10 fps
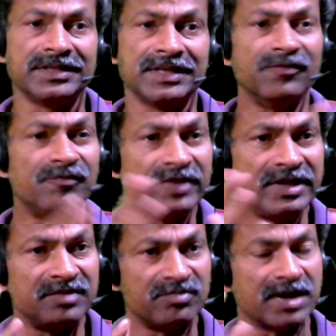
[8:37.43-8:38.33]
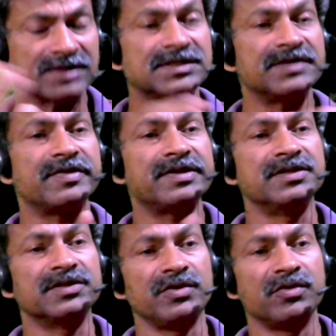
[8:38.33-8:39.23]
every mass defect
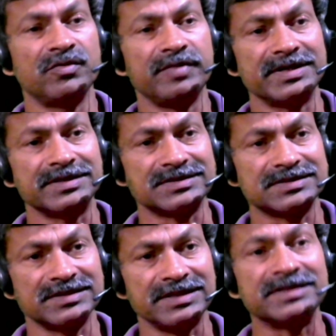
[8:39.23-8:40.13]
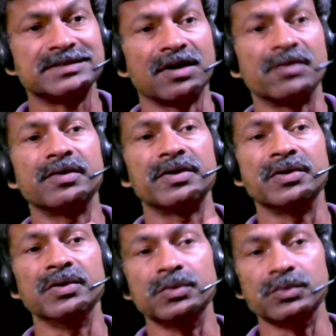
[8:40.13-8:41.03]
in the universe is converted
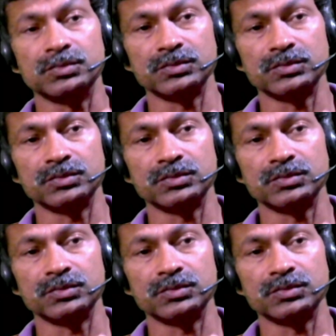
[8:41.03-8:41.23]
into